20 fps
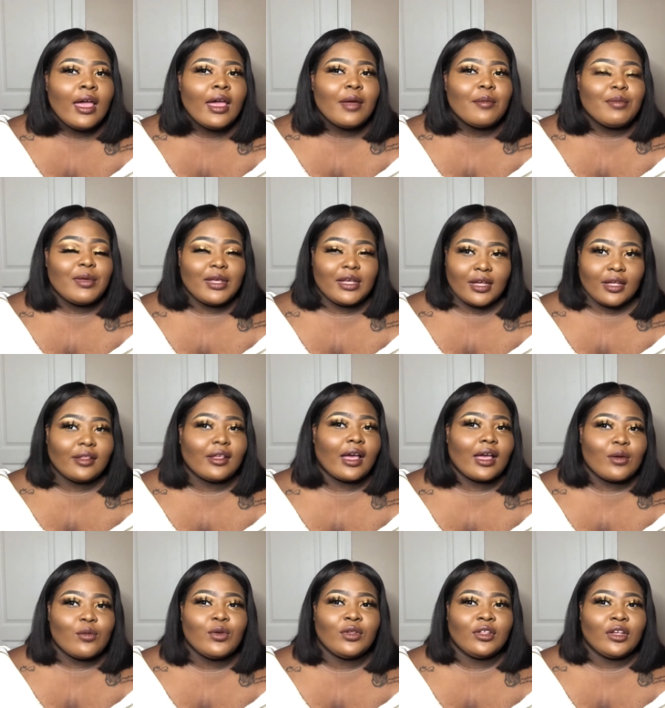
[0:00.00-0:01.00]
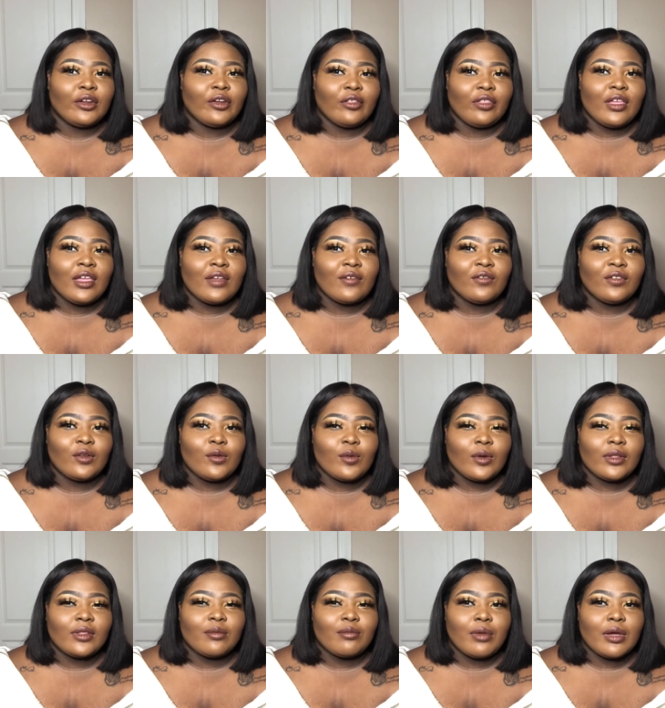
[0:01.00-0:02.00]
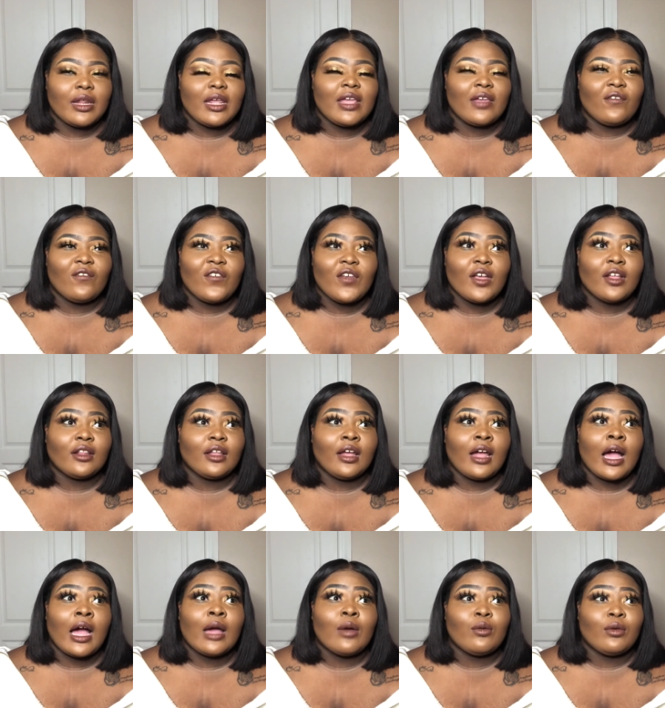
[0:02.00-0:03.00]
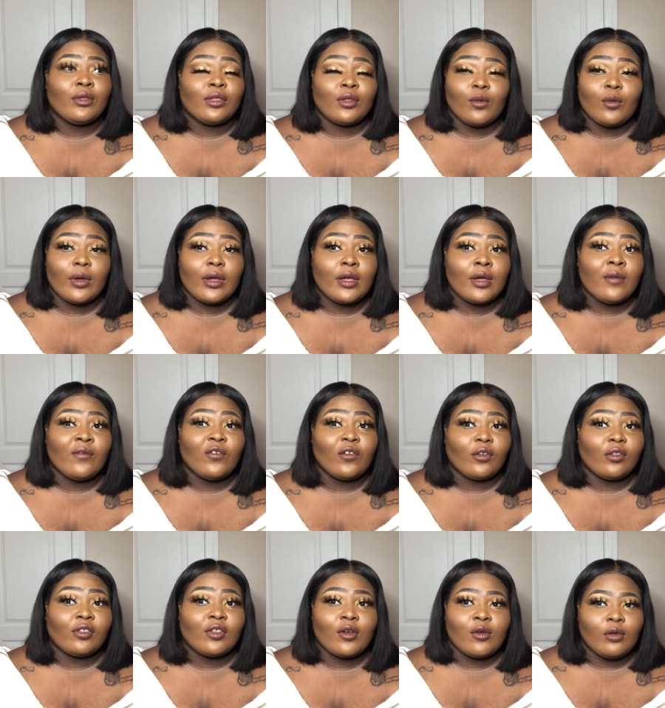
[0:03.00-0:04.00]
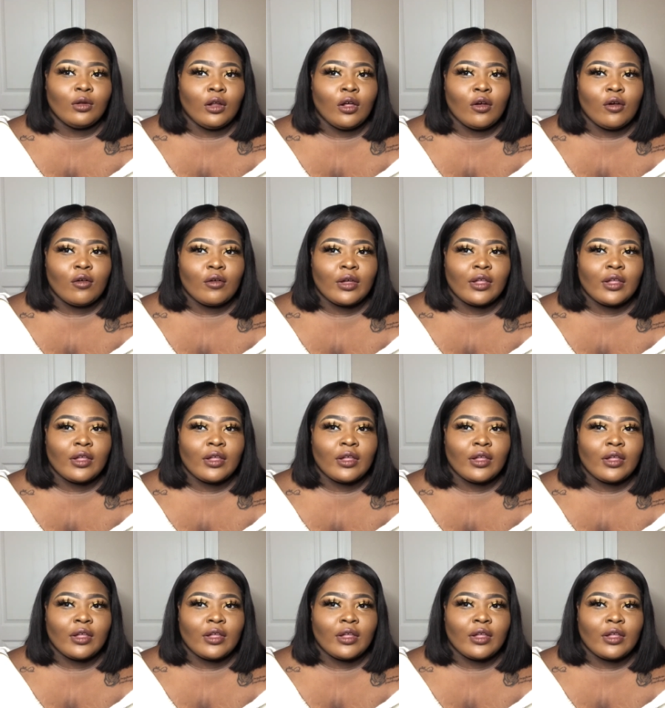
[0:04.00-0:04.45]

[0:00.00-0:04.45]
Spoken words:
because I was under the influence, but it felt like I was throwing up for so long.